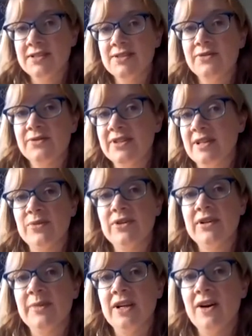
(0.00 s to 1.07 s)
So for
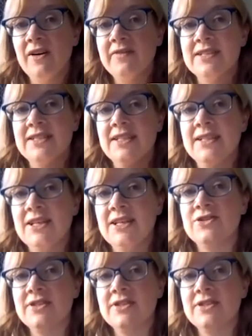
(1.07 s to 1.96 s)
example, I mean, obviously attention